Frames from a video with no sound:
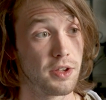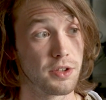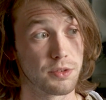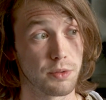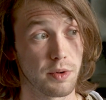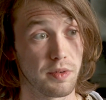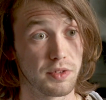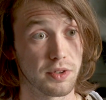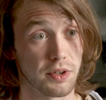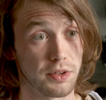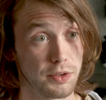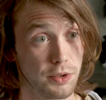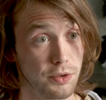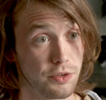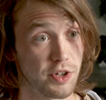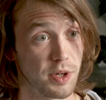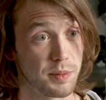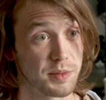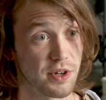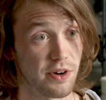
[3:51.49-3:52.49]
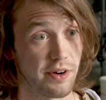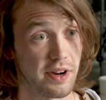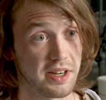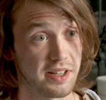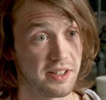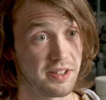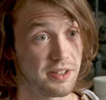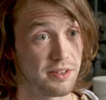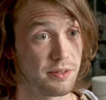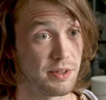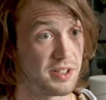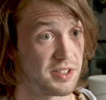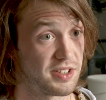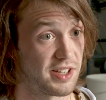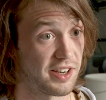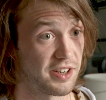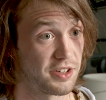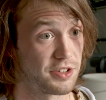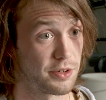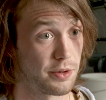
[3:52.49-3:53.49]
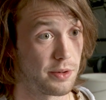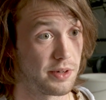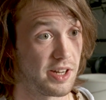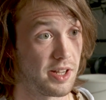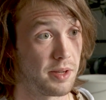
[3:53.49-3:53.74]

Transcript: So we've done two trips already in second year and